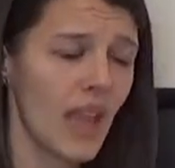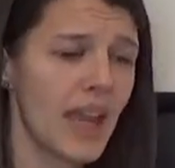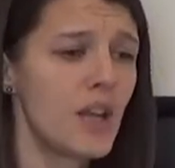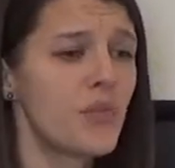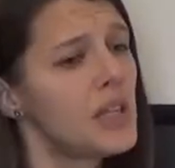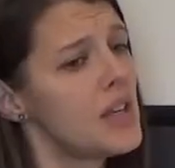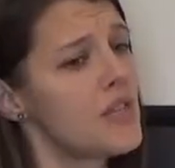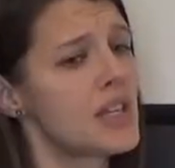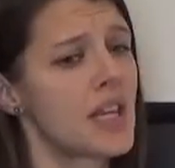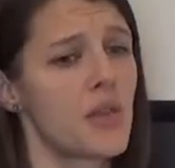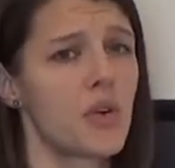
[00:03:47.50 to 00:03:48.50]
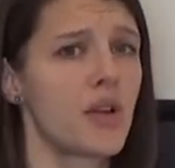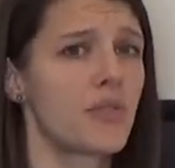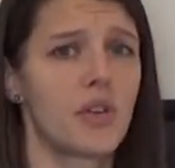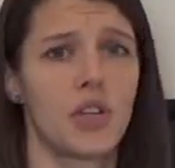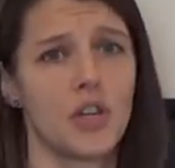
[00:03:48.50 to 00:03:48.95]
And if we leave that tether
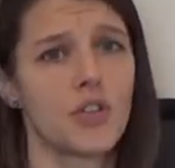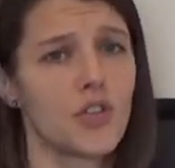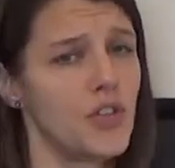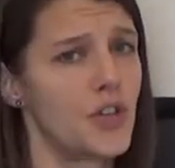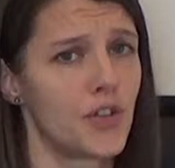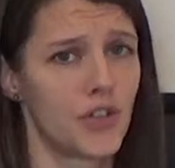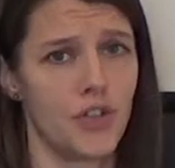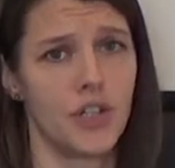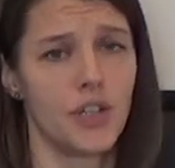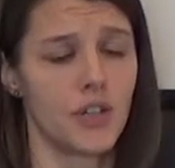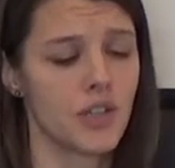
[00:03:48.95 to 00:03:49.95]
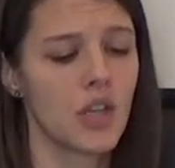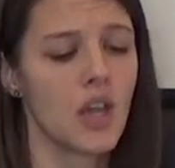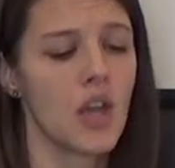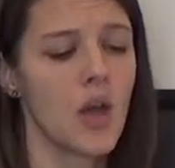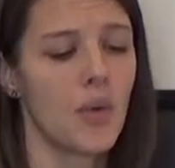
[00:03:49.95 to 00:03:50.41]
on for years and years and years,
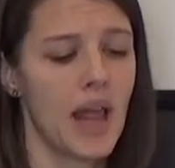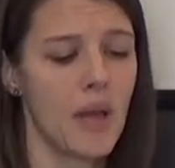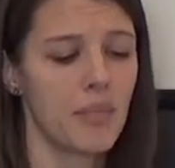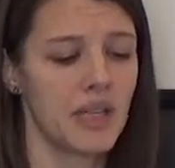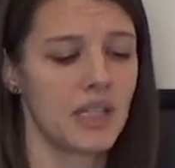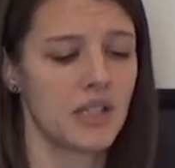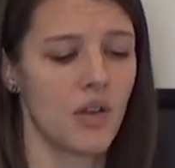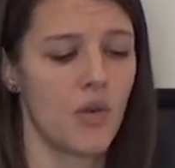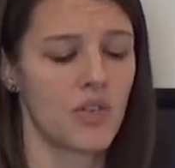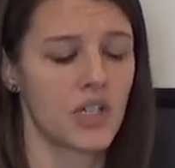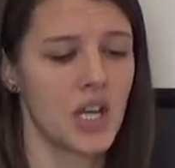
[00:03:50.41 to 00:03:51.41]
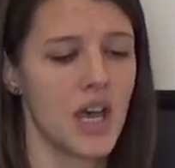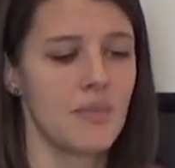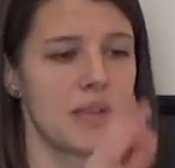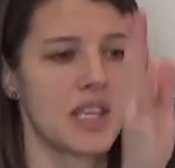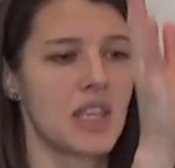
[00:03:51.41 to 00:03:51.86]
what happens over
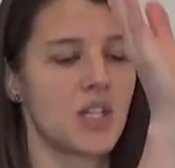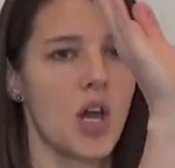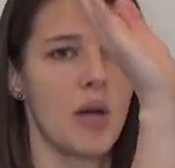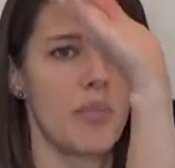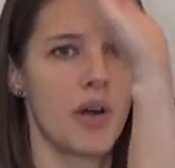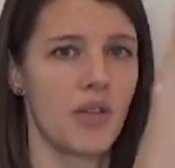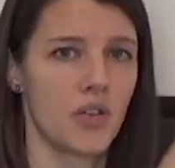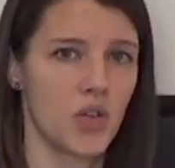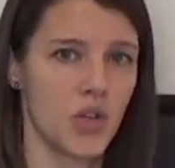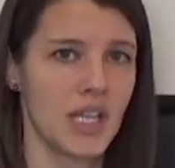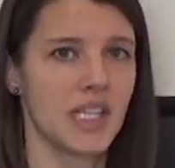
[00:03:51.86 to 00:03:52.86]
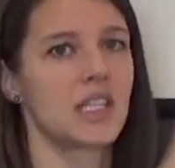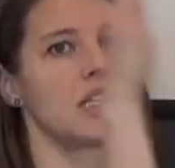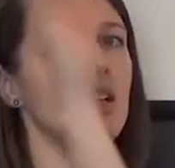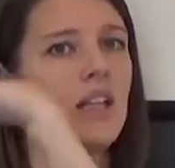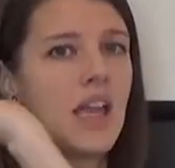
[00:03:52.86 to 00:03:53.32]
time is that that top part of the tree is
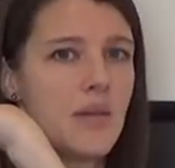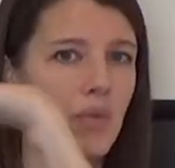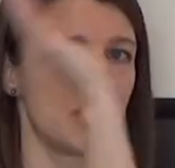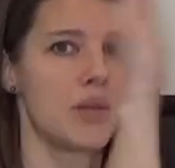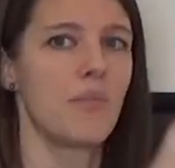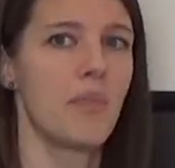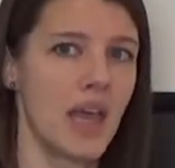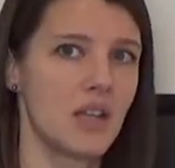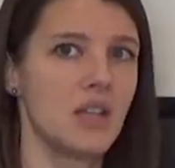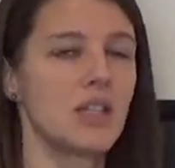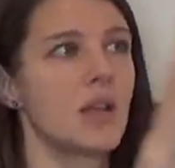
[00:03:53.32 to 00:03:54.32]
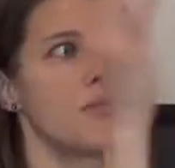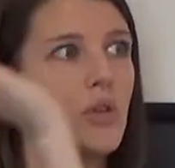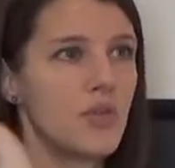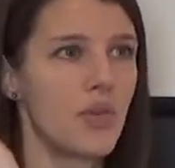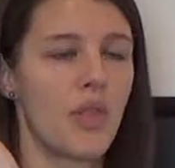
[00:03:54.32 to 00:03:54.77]
still able to bend and
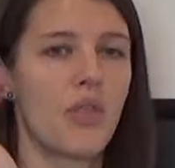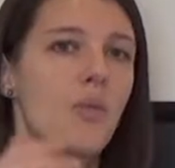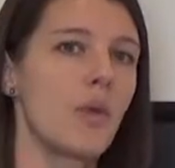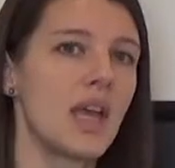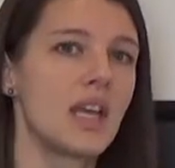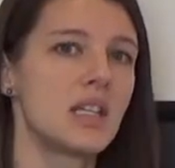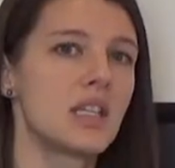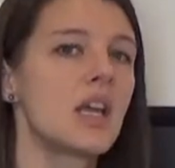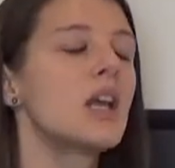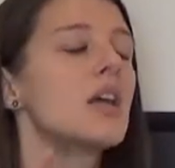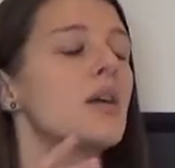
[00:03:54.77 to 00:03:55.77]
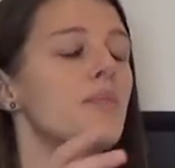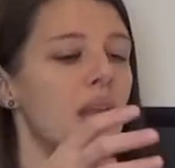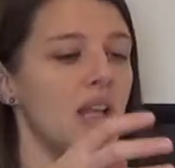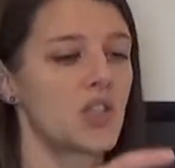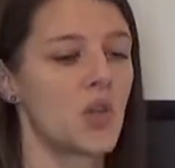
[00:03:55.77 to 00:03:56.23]
move with the wind,
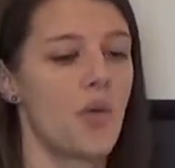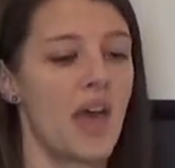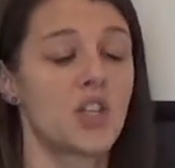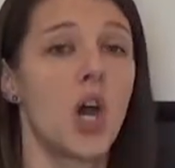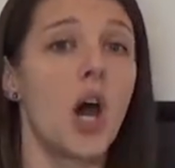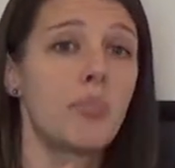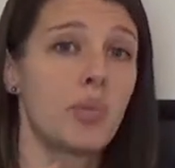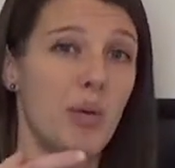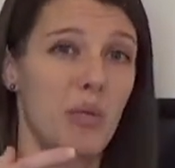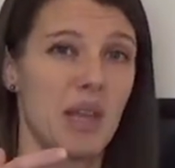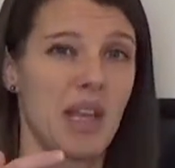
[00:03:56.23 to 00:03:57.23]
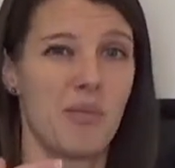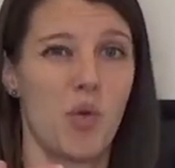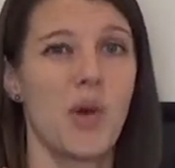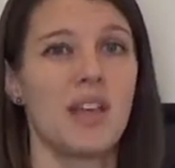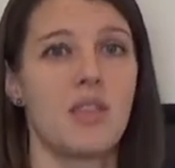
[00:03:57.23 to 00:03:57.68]
and so that top part will
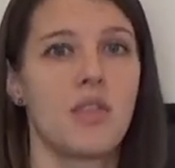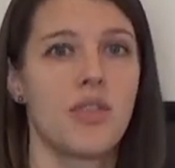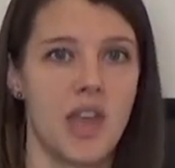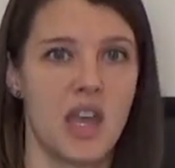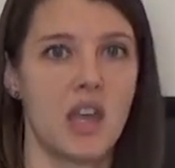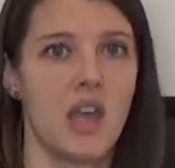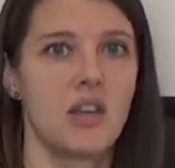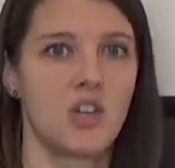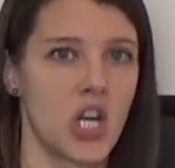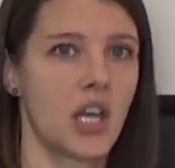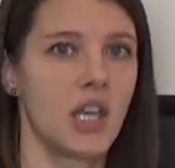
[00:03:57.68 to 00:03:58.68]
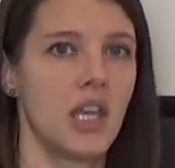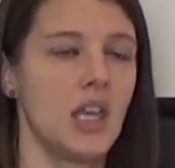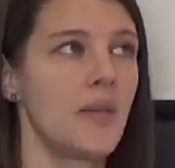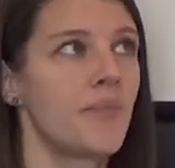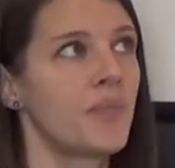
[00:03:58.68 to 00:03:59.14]
become quite thick and
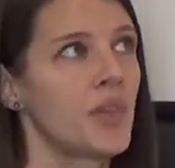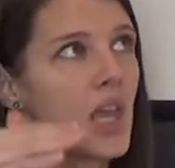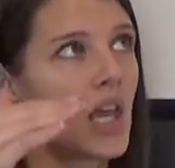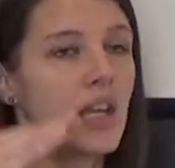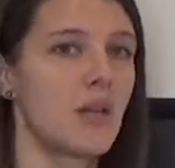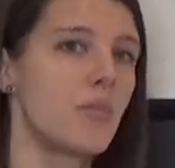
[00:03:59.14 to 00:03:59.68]
chunky in